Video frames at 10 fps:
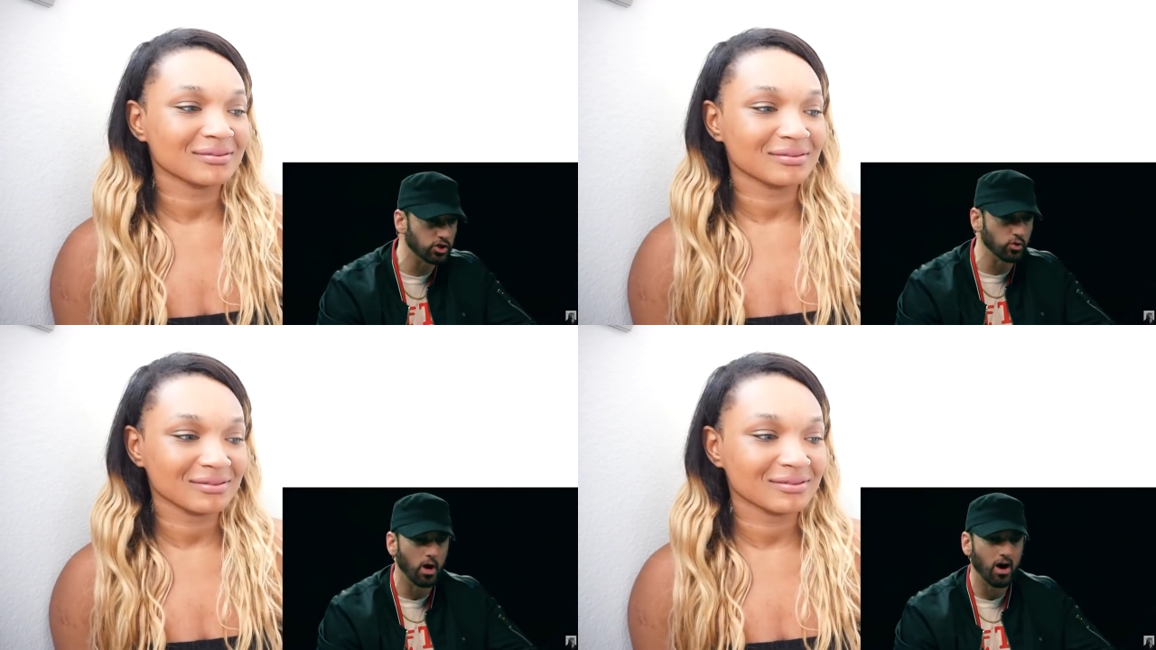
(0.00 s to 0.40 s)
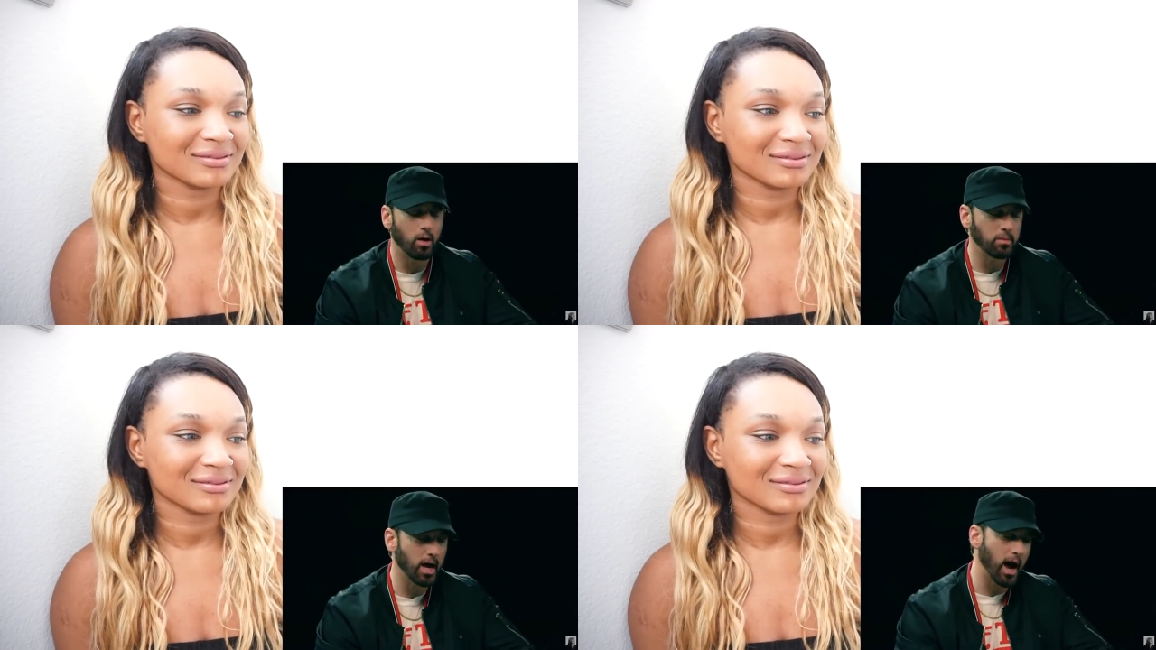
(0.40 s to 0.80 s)
Speaker 1: Mm-hmm. I'm
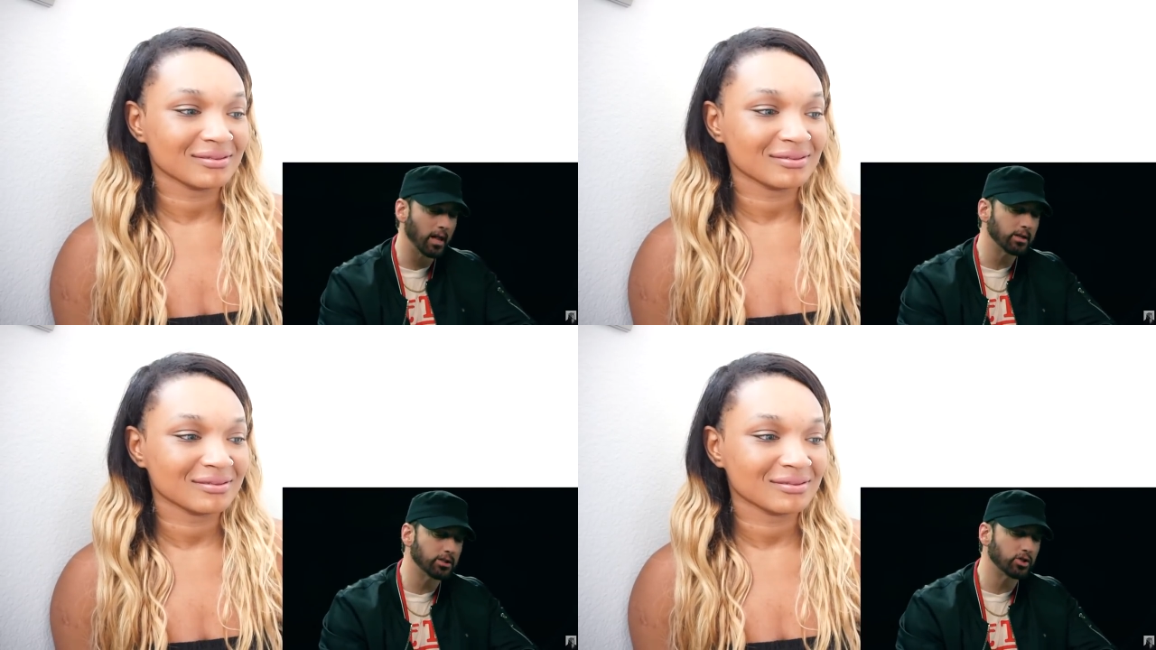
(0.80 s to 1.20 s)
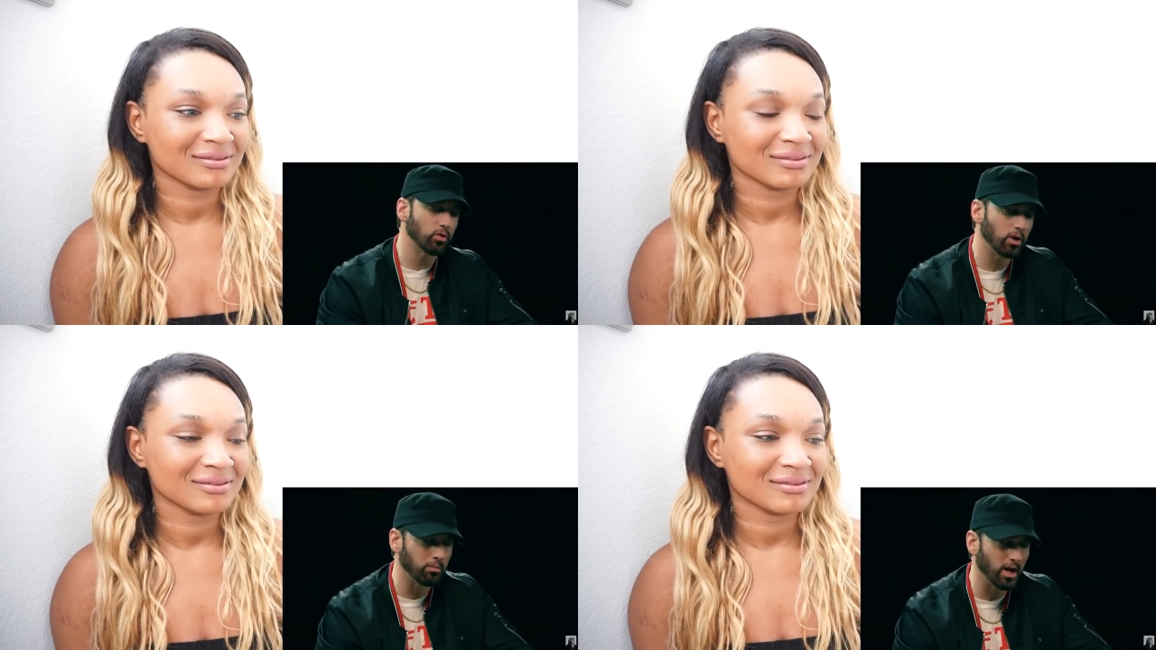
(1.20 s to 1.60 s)
like, I listen to
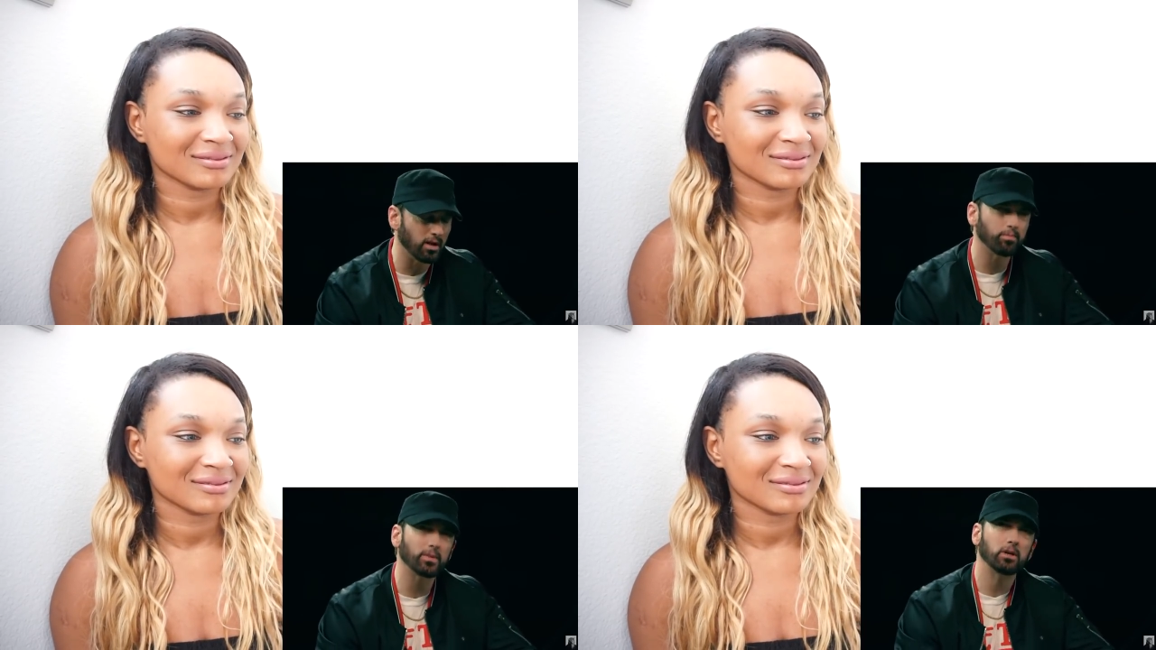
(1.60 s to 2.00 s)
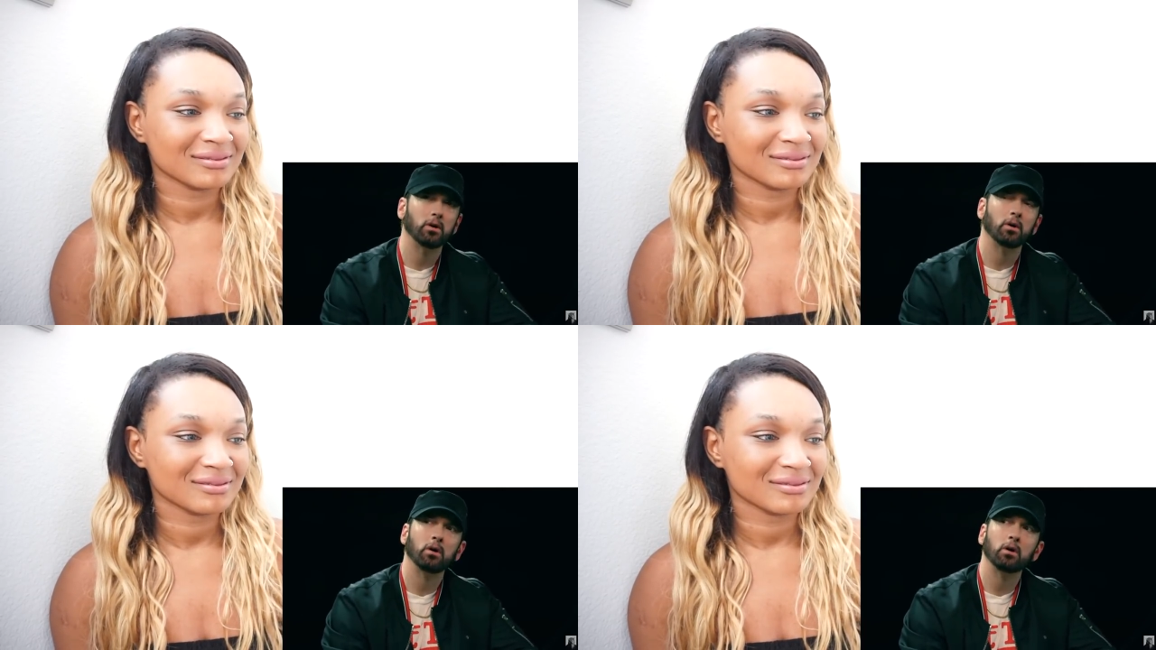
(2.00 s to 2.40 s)
it, I'm like,
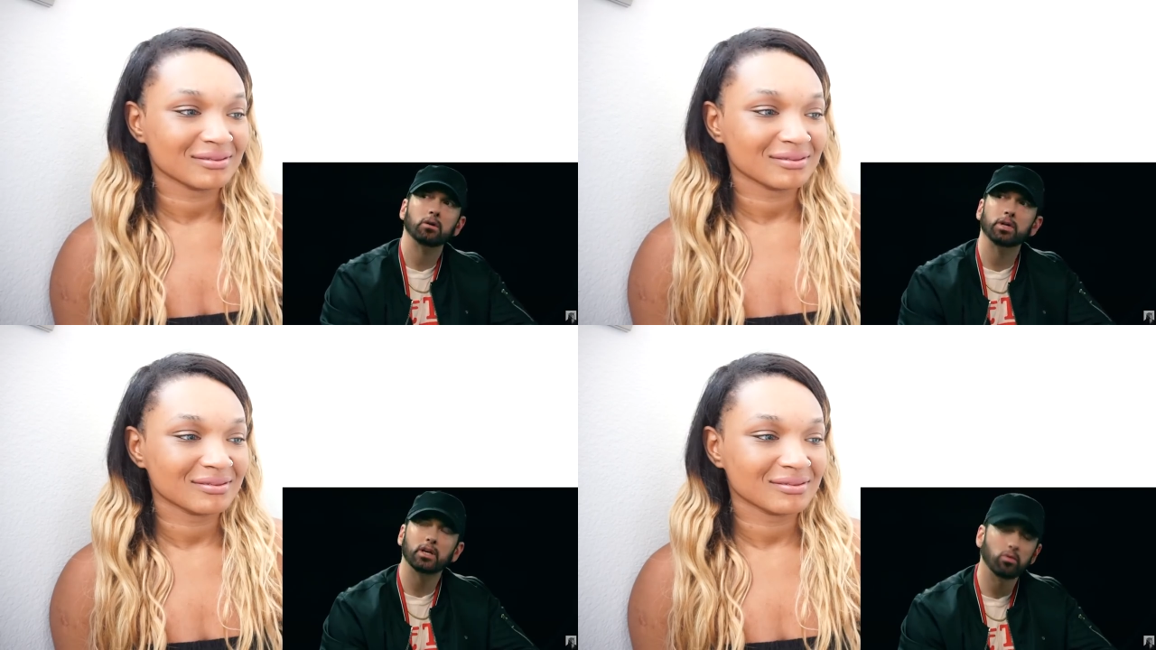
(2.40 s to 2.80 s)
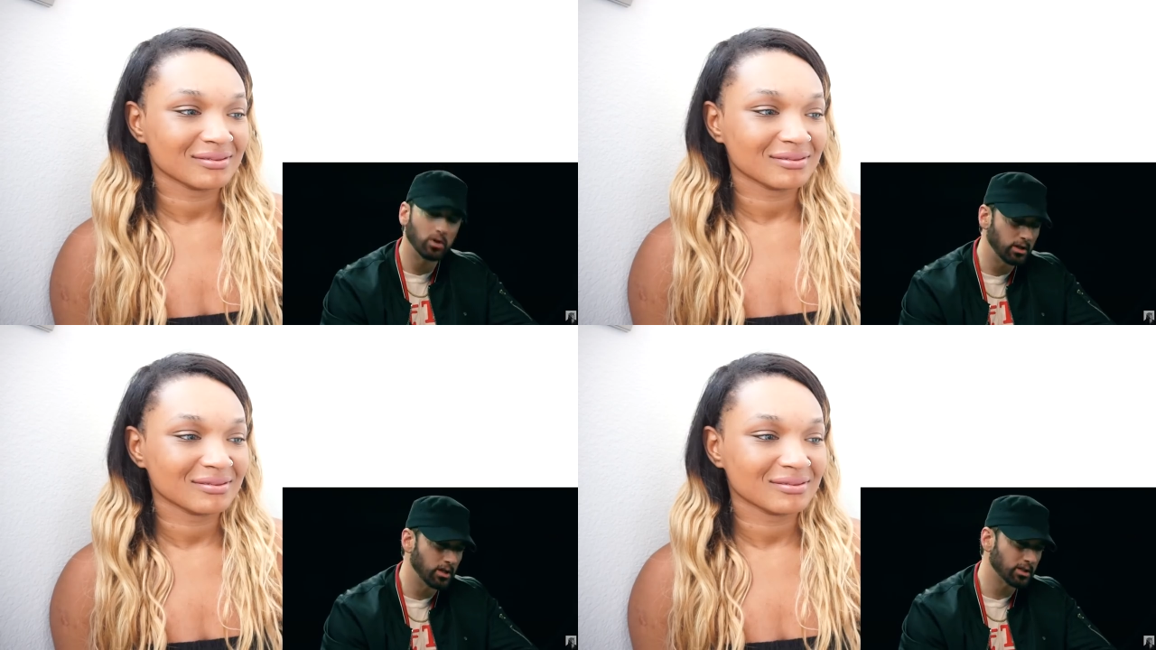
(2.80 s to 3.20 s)
did he really
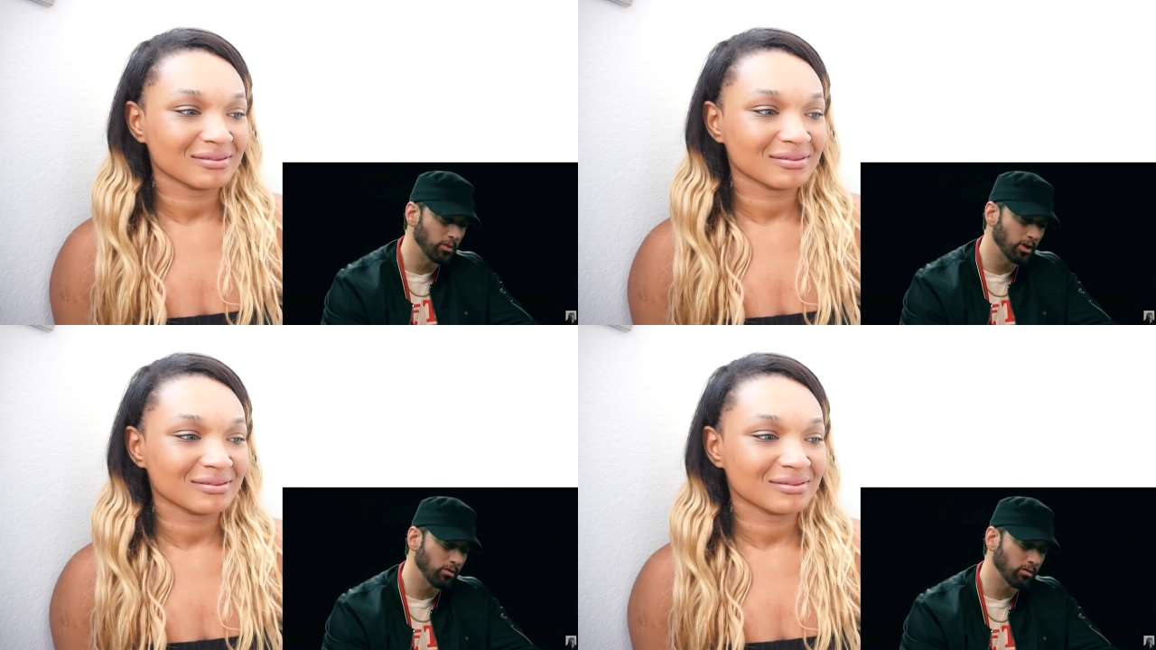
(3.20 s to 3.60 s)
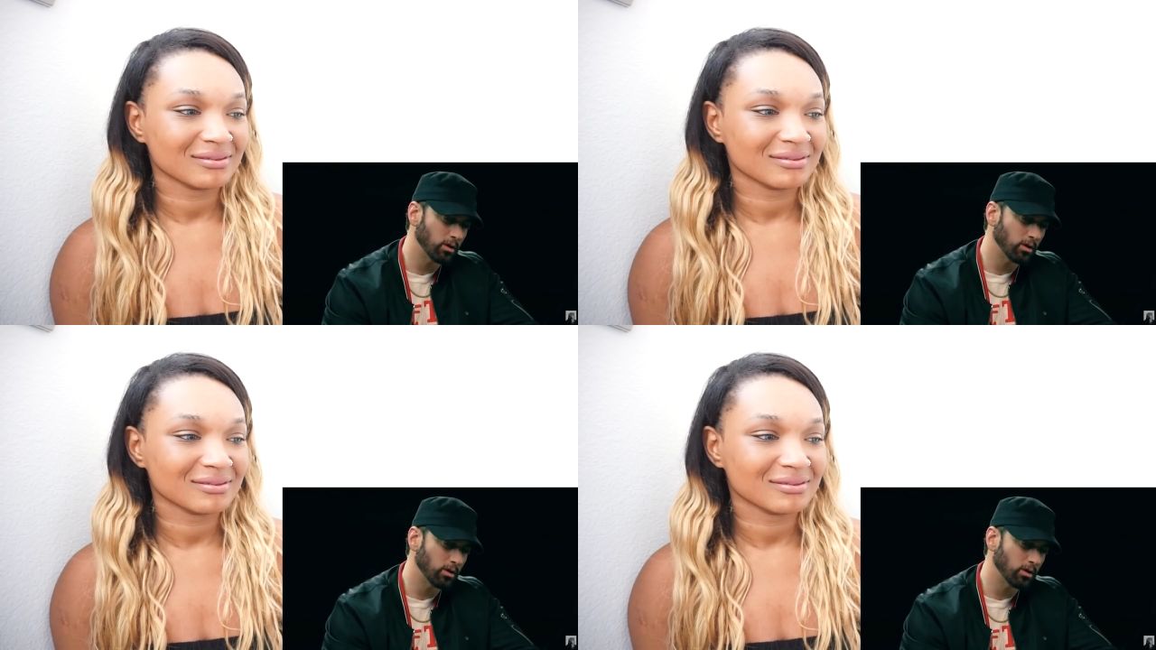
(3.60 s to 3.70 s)
diss me though? I